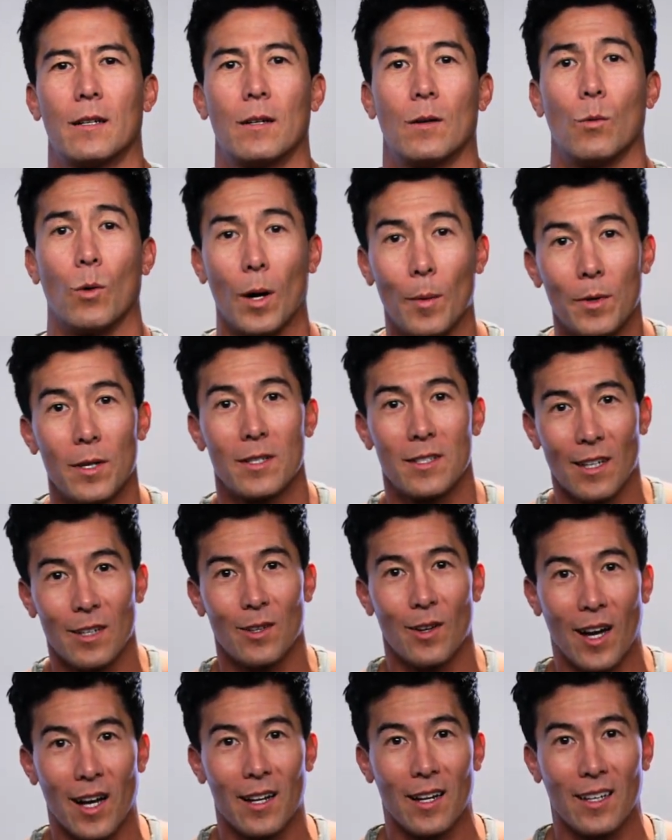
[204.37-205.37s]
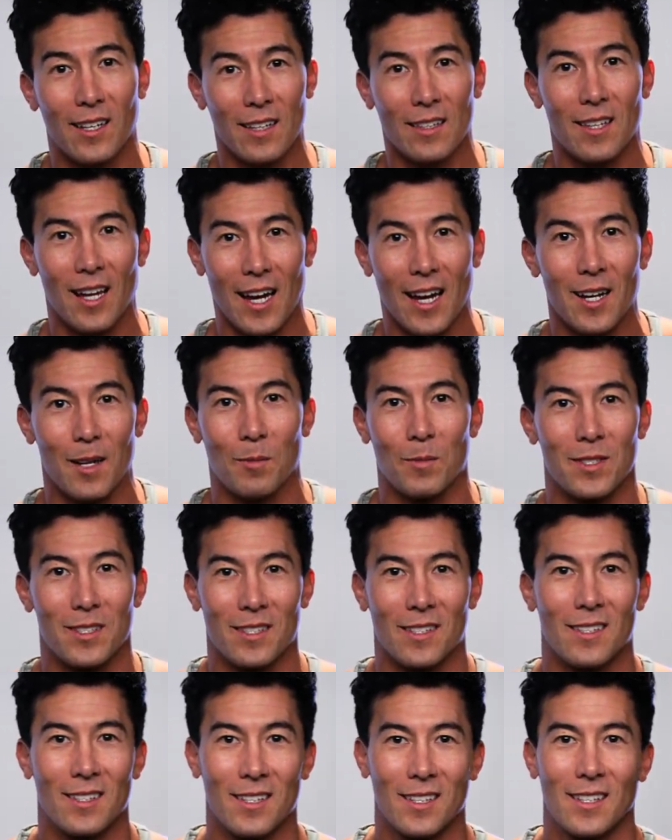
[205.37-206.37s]
Well, I'm gonna tell you how to get the abs.
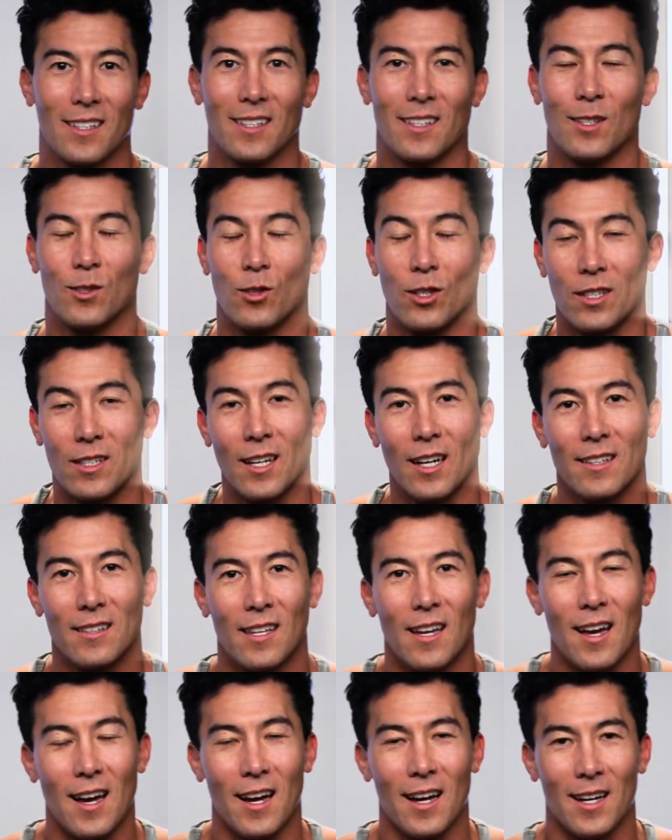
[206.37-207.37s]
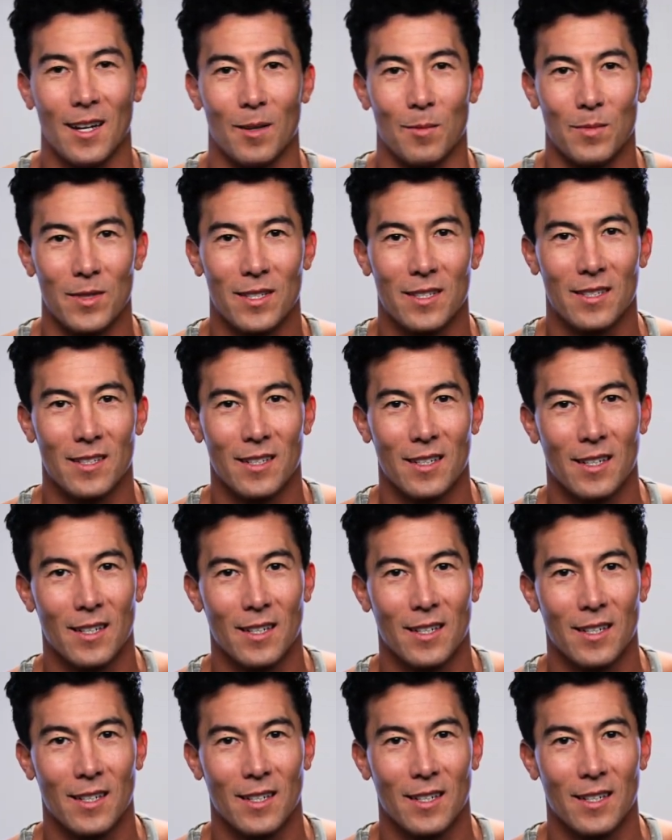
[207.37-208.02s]
To get the abs,